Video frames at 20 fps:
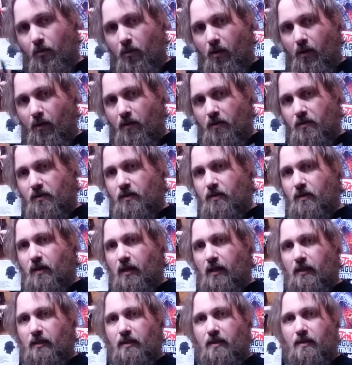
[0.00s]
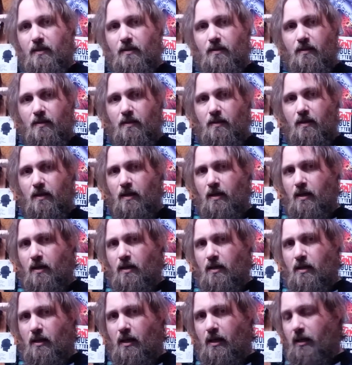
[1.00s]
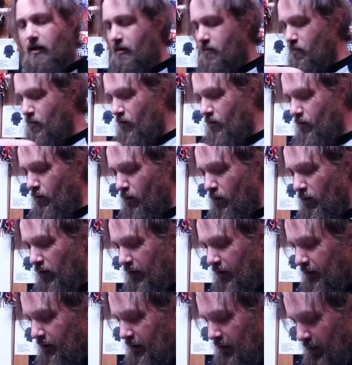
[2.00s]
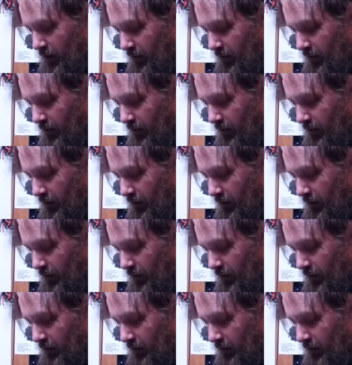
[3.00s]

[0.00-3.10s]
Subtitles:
one of those things like before, like kind